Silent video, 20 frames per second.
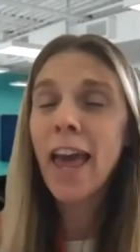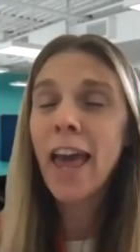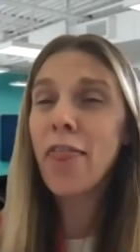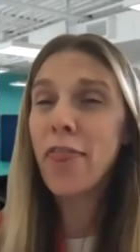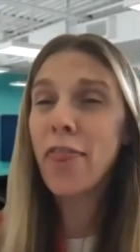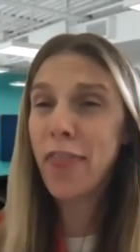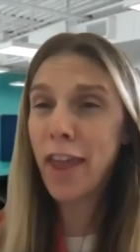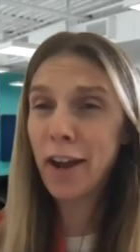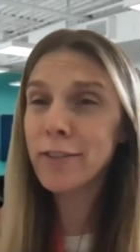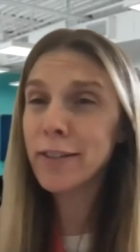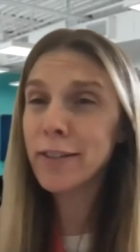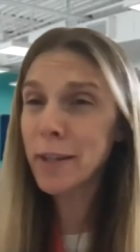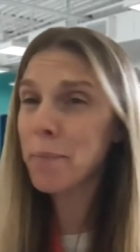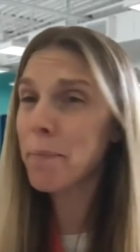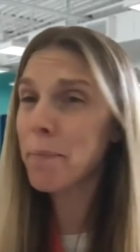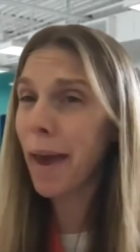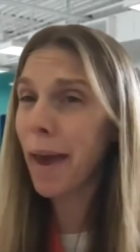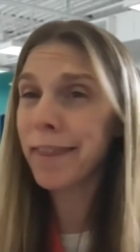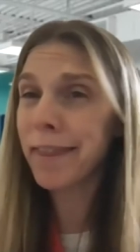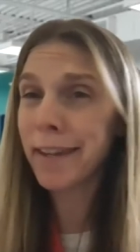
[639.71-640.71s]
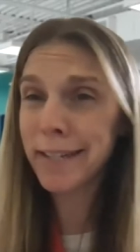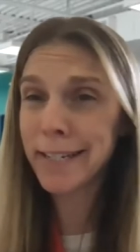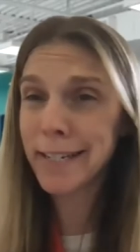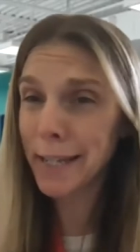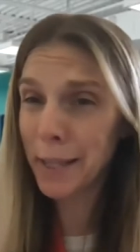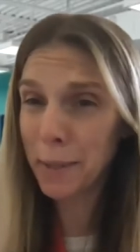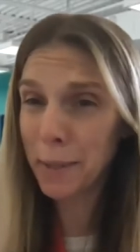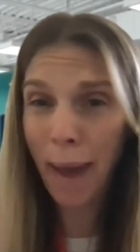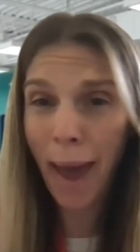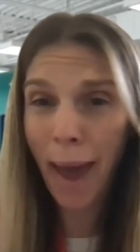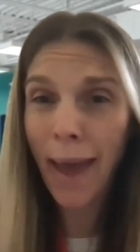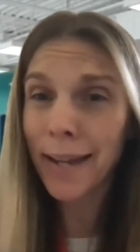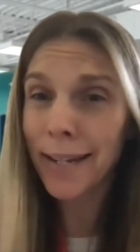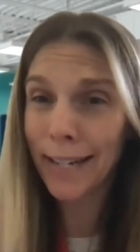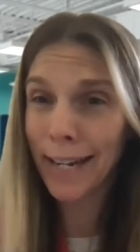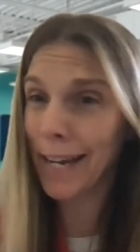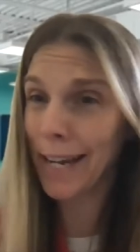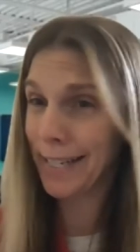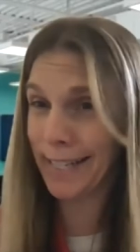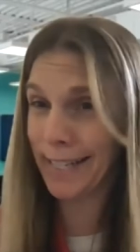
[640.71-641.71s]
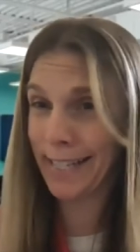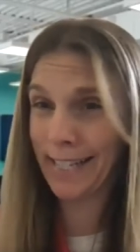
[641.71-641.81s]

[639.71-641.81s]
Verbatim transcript: there's a method to the madness.